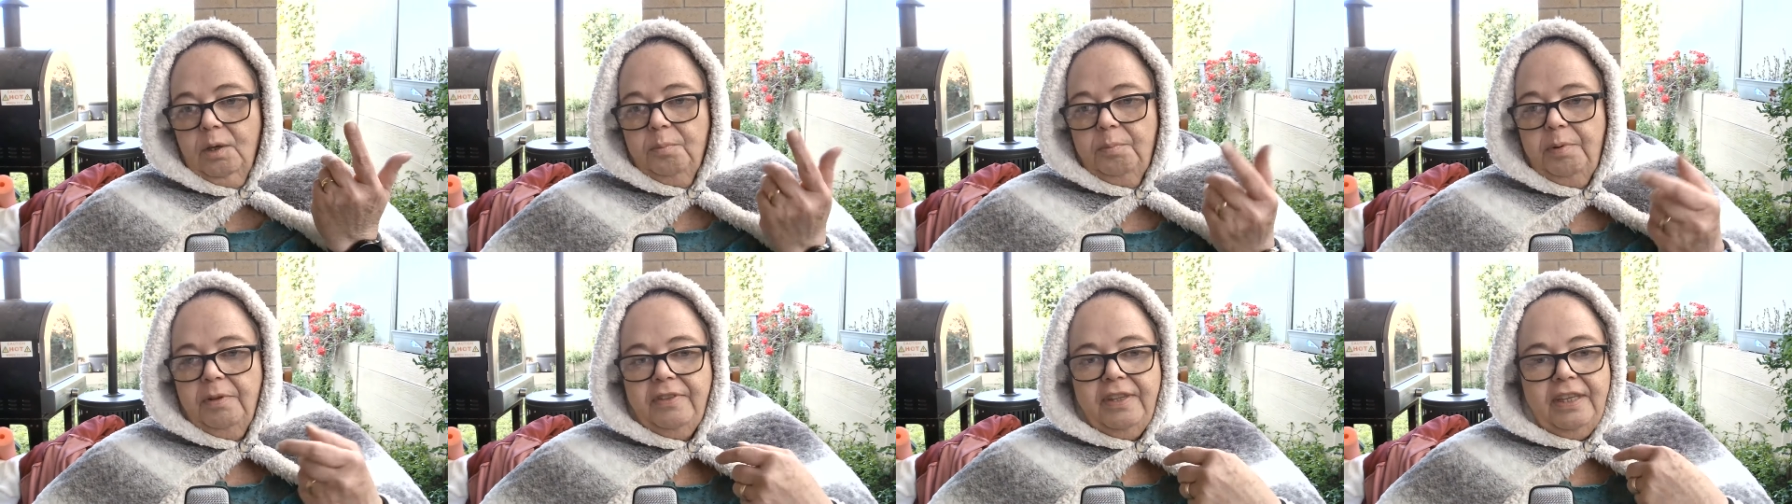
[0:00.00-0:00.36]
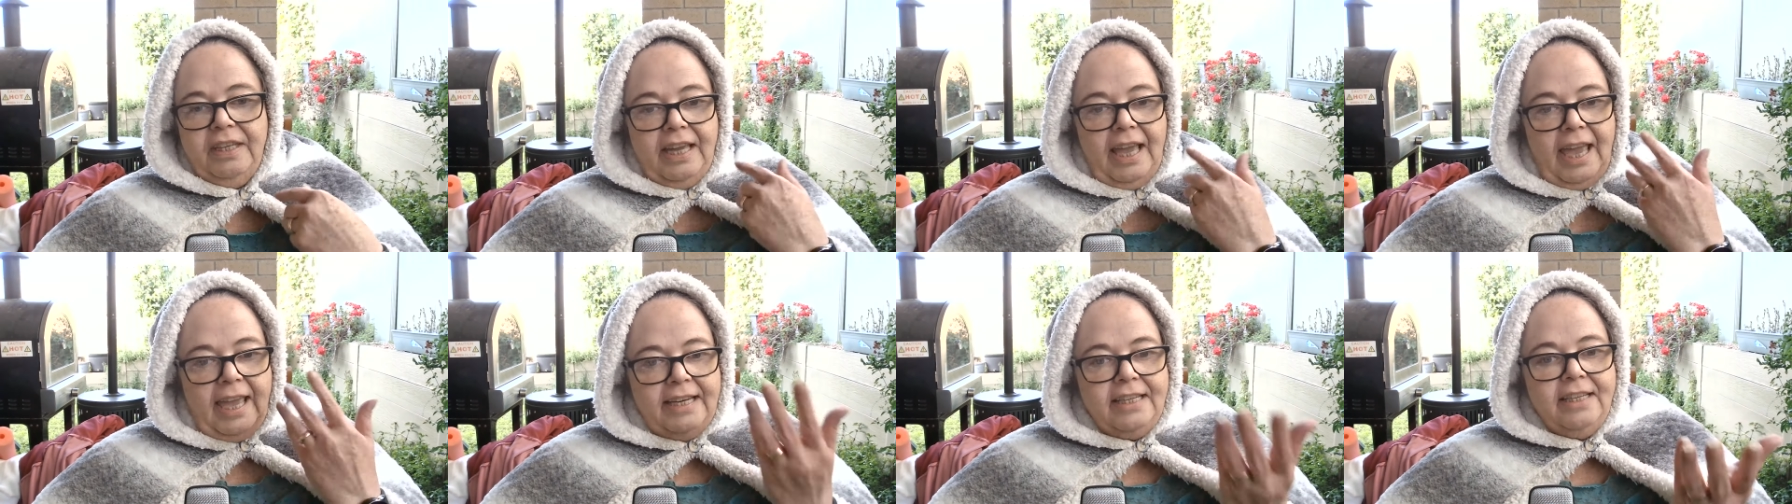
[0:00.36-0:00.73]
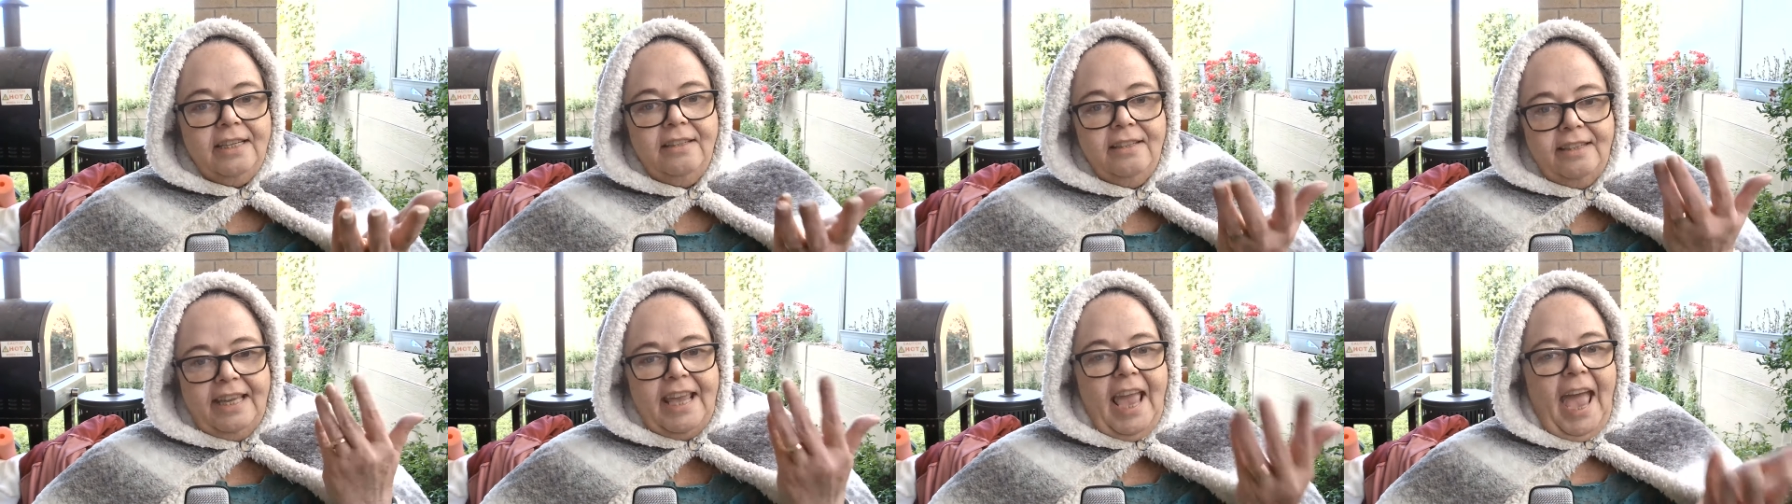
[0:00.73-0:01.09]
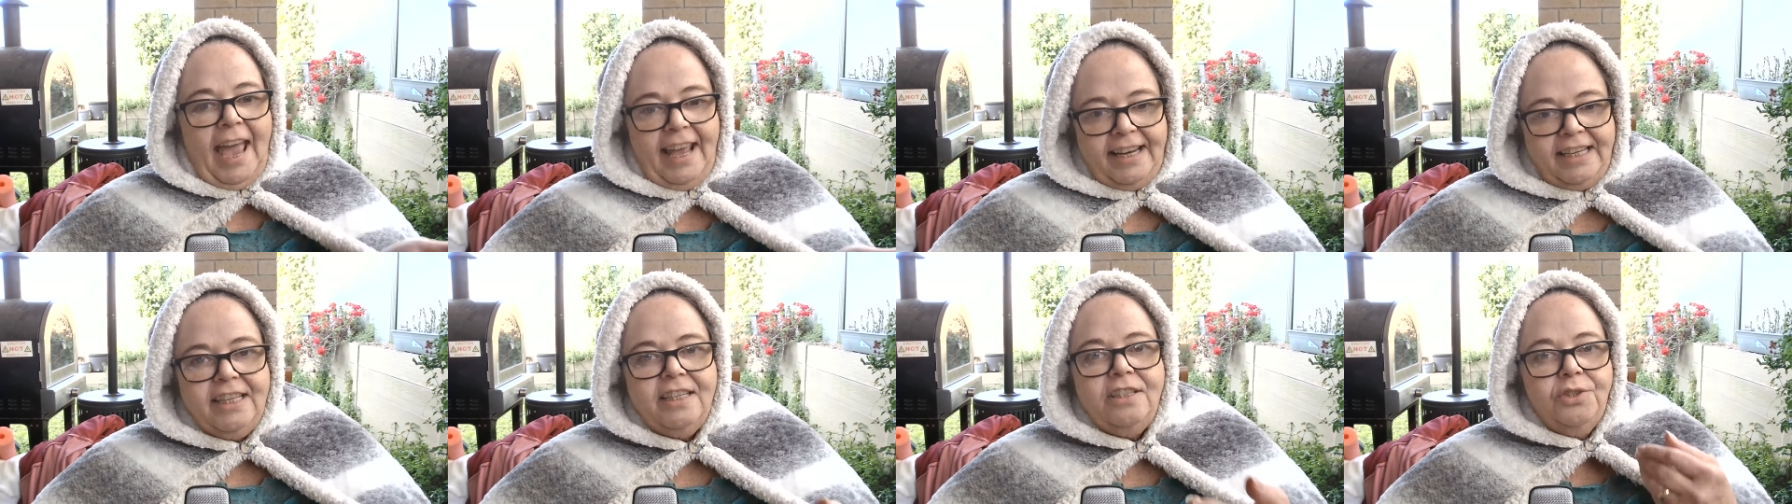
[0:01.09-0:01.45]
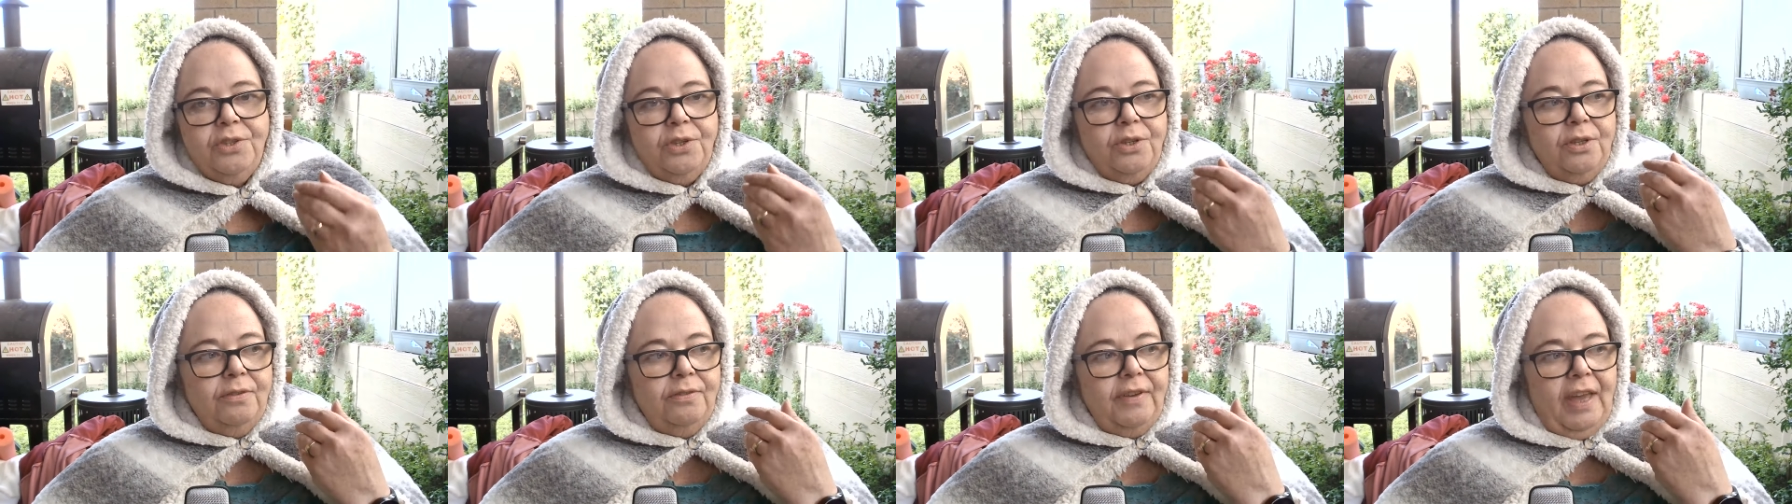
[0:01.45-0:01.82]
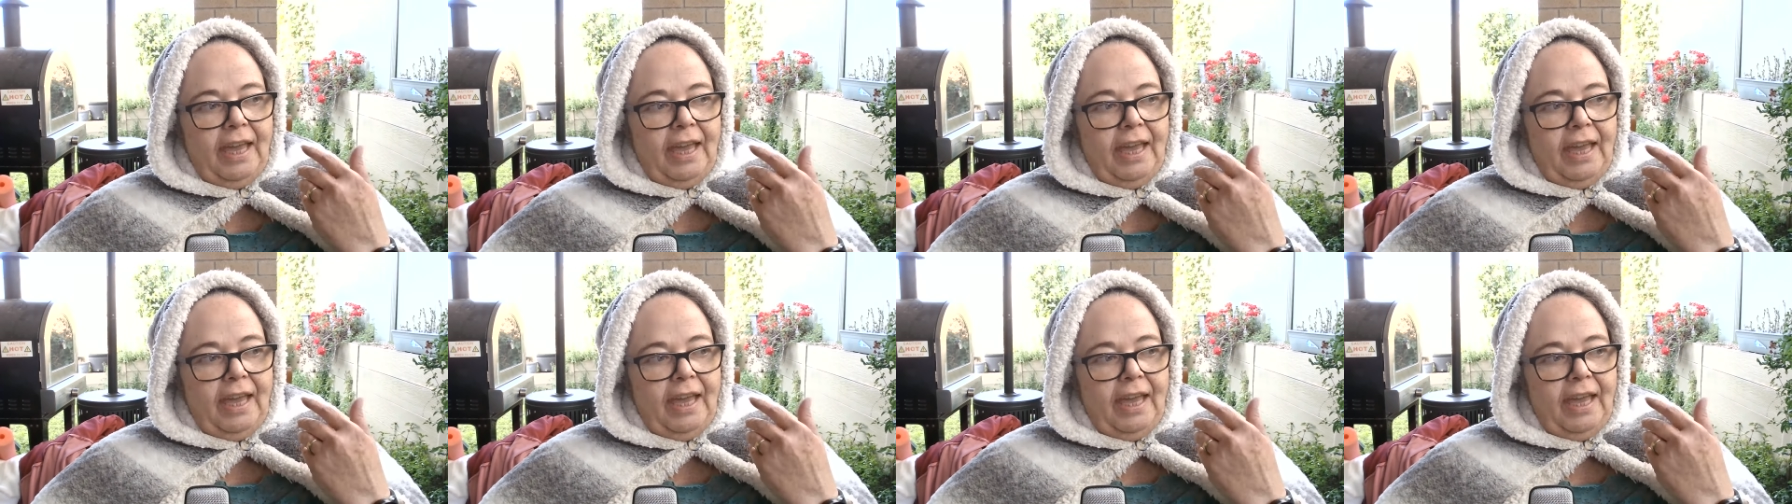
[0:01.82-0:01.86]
But the ed- the added sort of